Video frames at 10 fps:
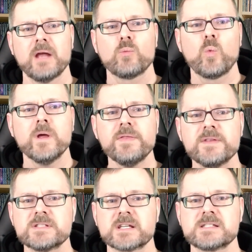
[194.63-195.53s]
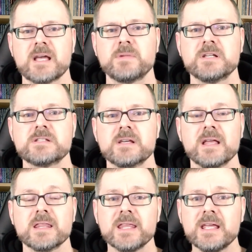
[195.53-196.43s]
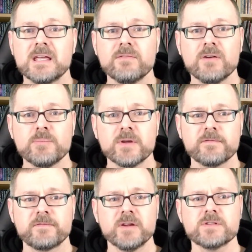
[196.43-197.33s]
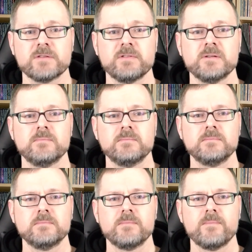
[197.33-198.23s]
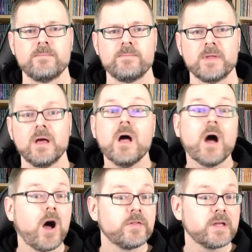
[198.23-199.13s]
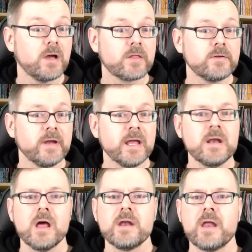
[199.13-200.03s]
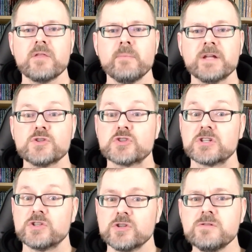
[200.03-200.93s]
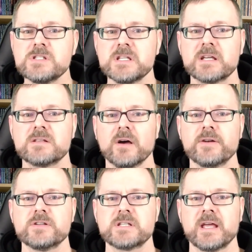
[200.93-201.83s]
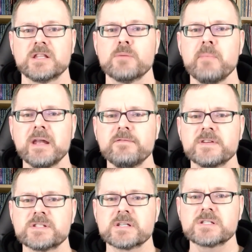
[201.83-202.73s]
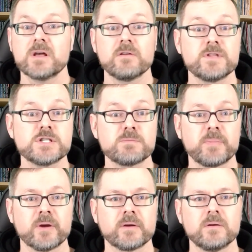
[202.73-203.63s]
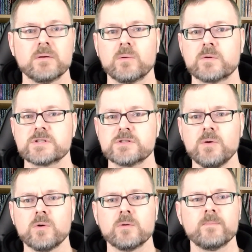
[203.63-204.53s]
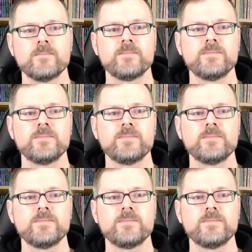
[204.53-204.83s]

and with this acceptance, they give up their fears of it. On the other hand, Nethermancers do seek to understand the metaphysics of the spirit or soul.